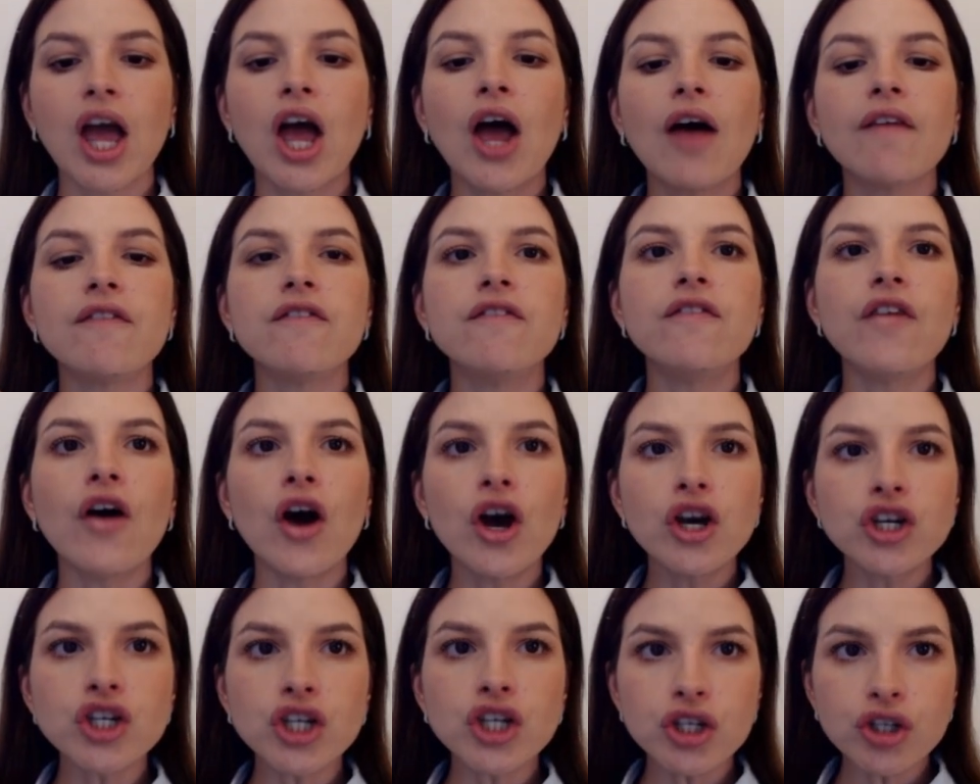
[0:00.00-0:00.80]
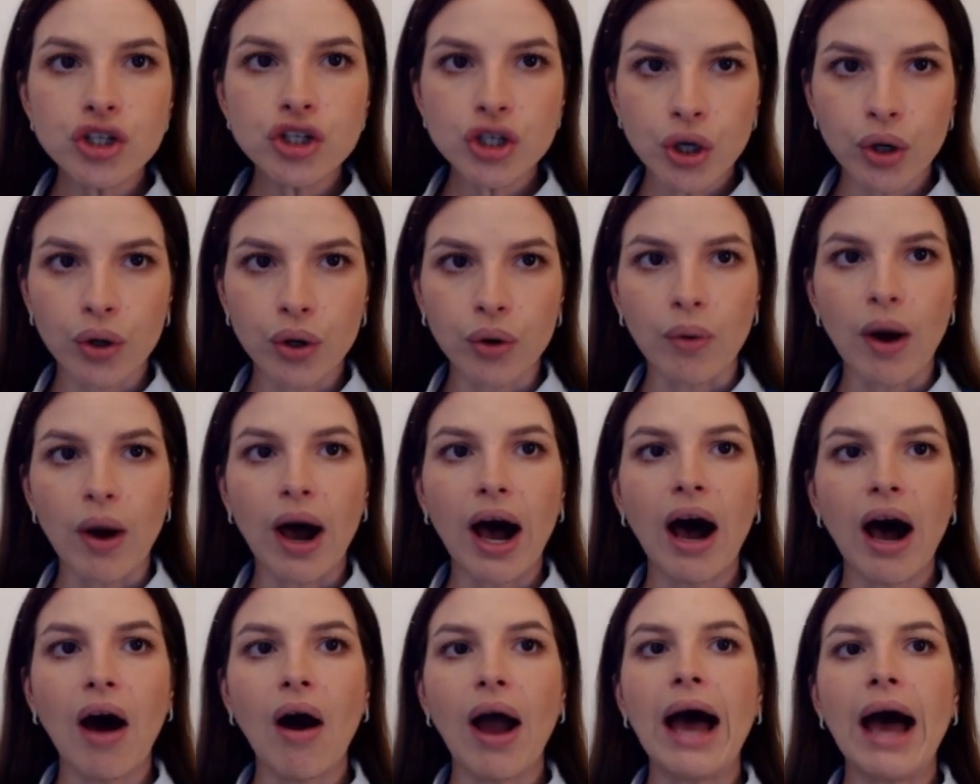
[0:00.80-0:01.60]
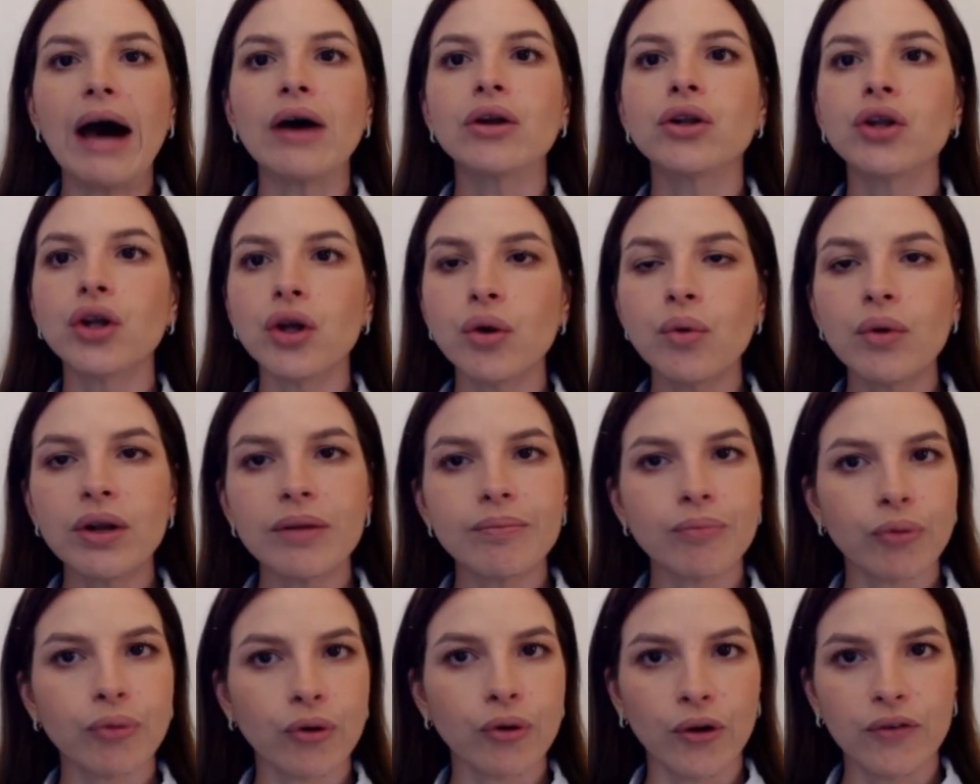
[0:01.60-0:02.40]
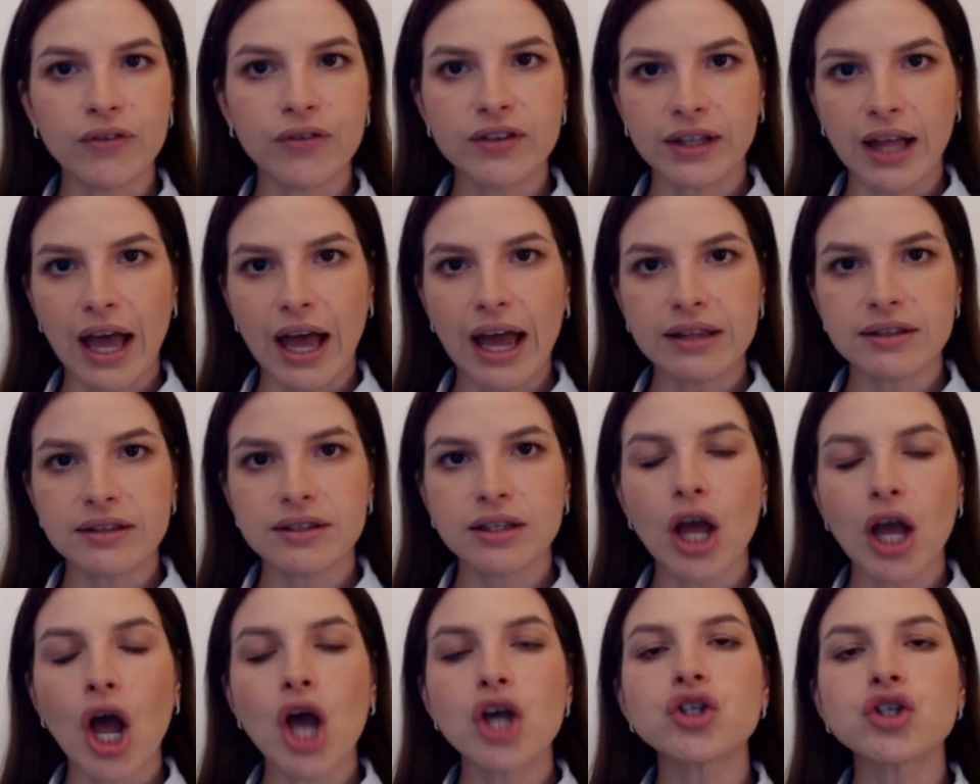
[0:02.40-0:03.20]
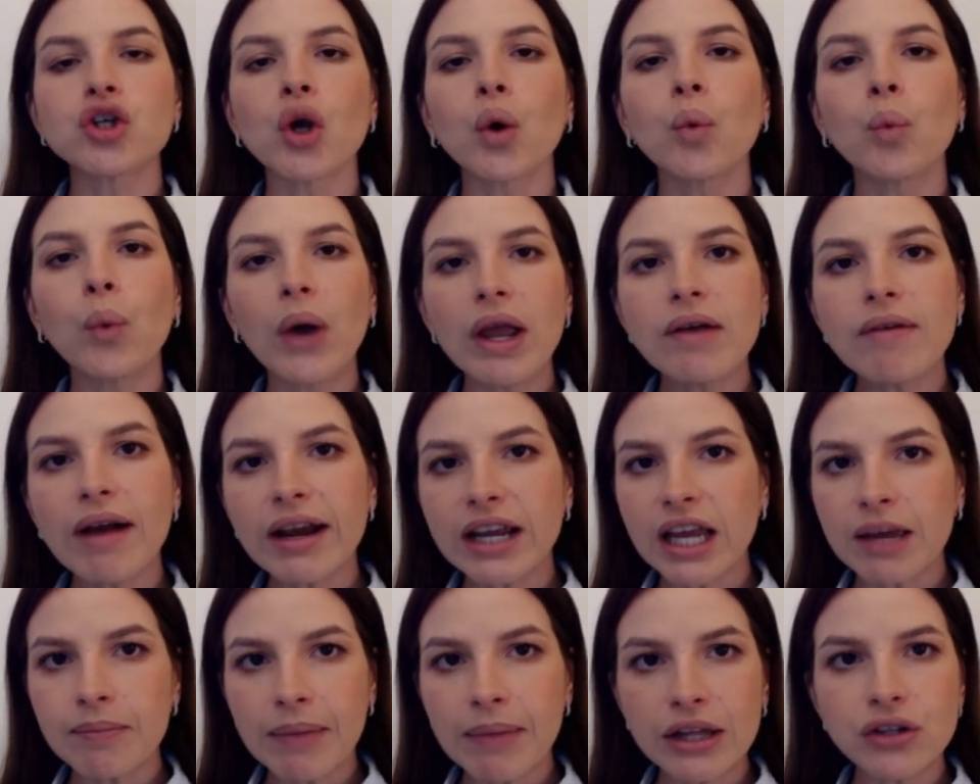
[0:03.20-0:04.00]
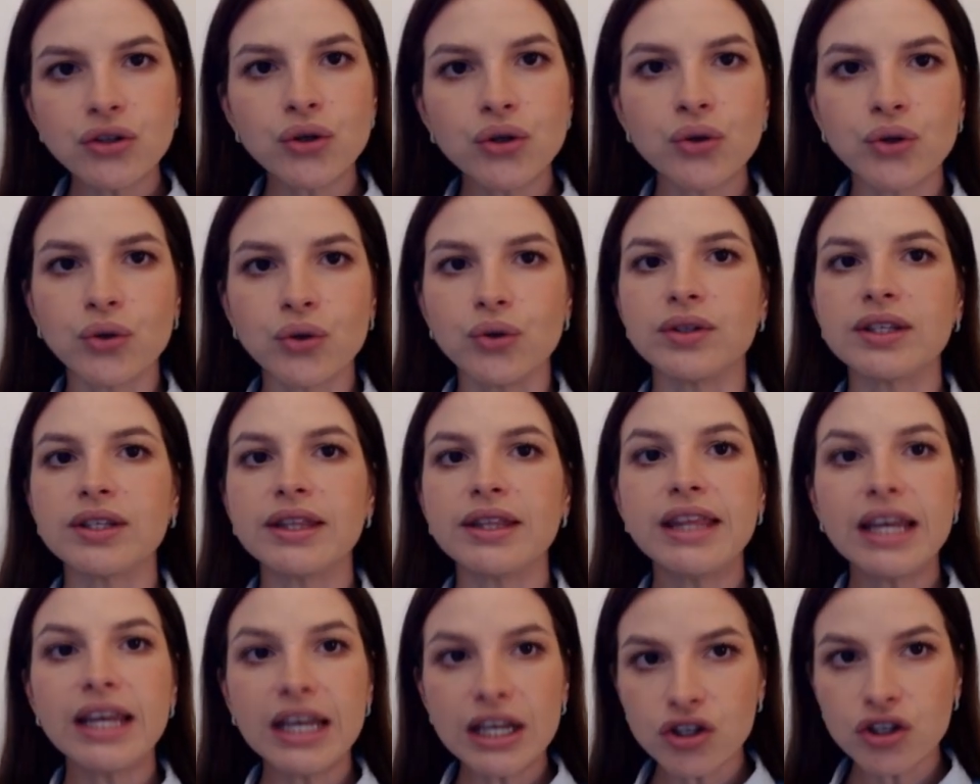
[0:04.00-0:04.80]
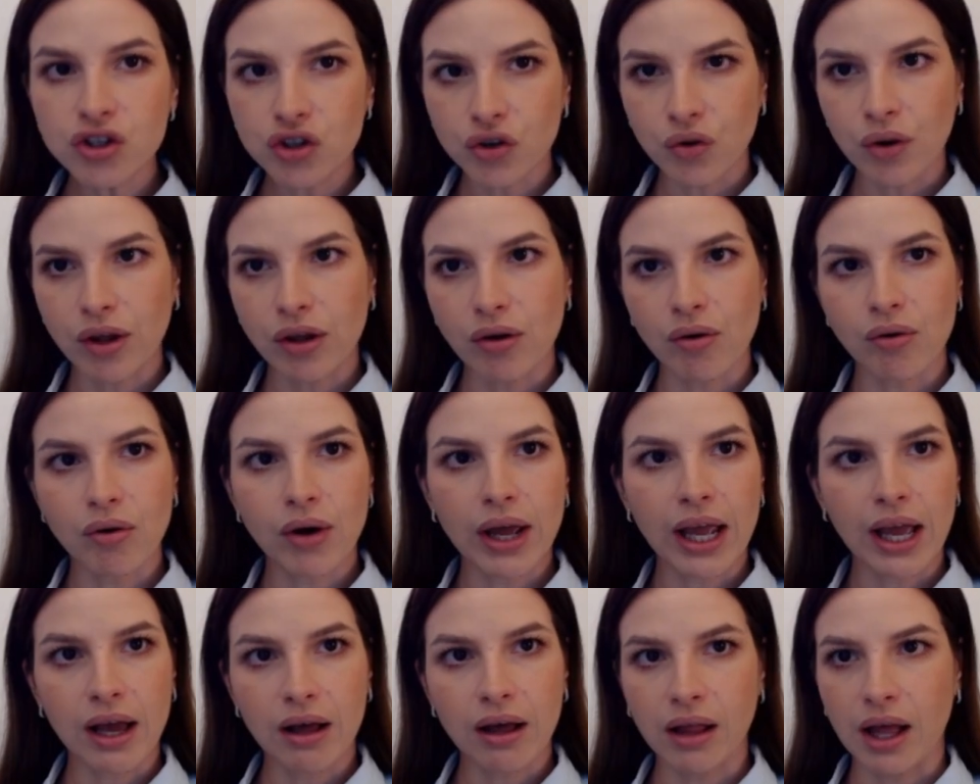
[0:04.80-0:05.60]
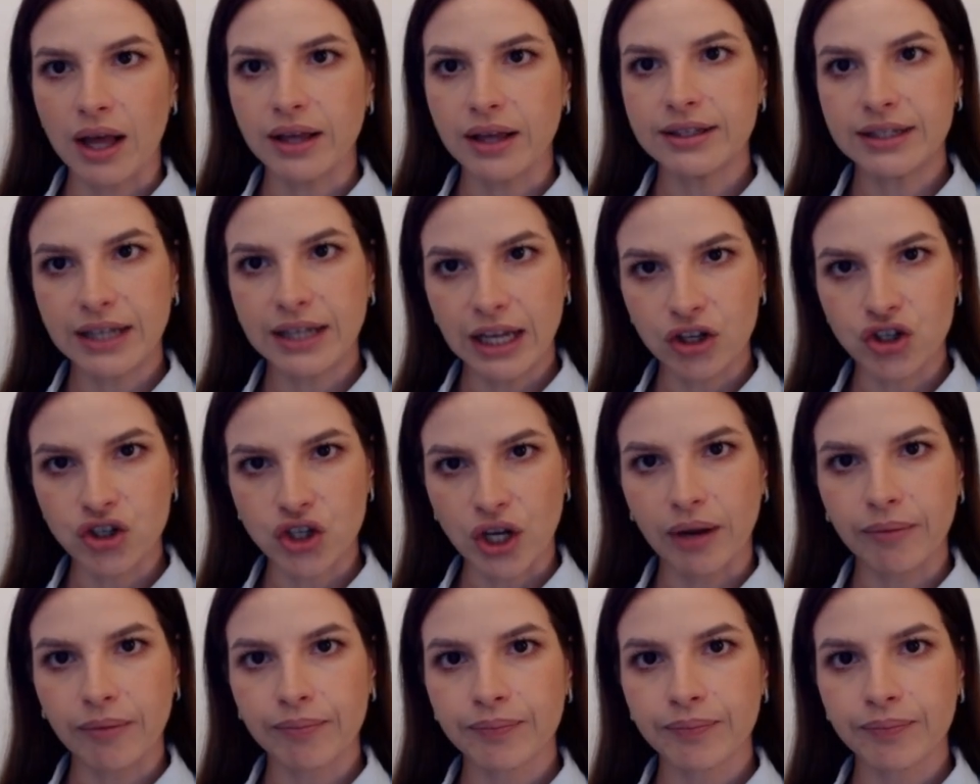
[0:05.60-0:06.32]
Version 2 are our new and improved slides, so we recommend you use these during your in-class teaching.